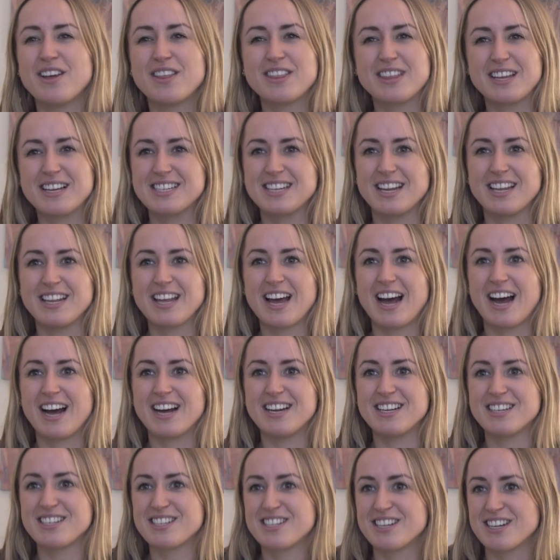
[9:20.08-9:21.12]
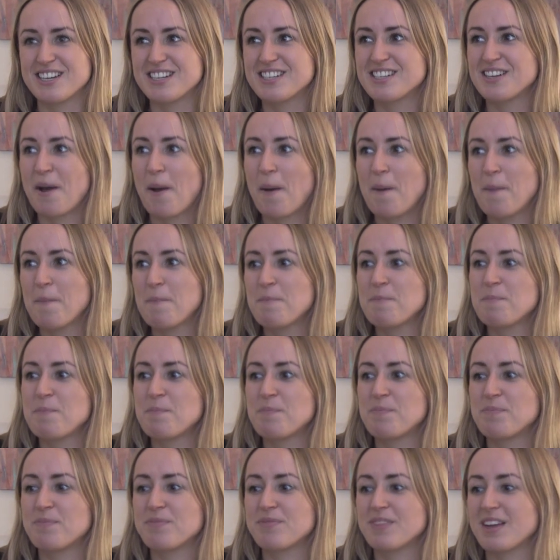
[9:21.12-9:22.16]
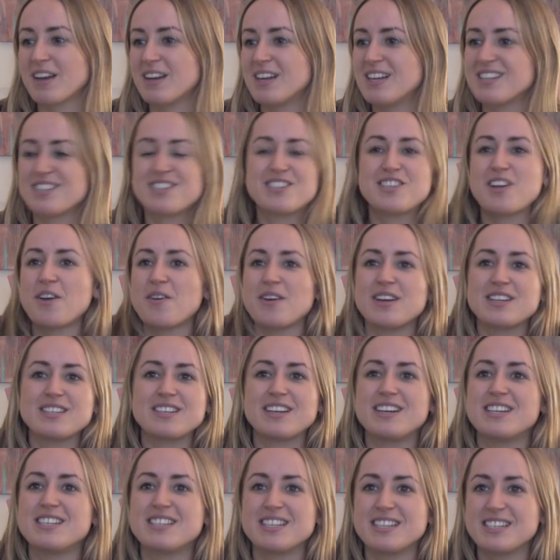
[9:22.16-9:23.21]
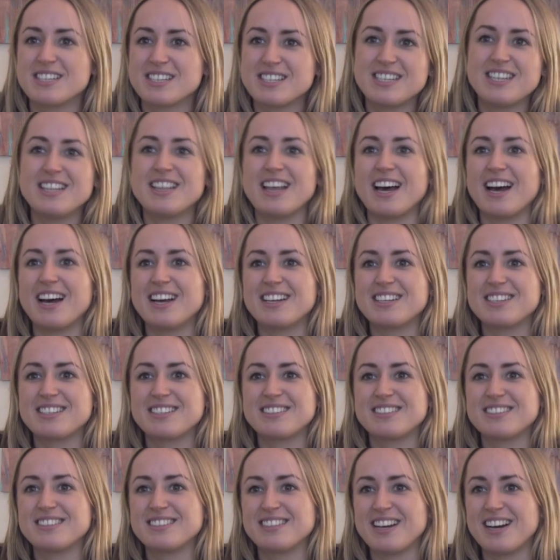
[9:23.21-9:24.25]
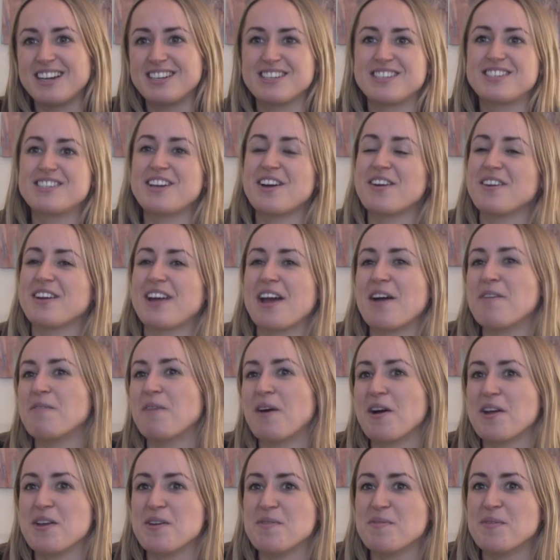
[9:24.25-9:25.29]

things like that. It's so exciting to see that. I just don't get why you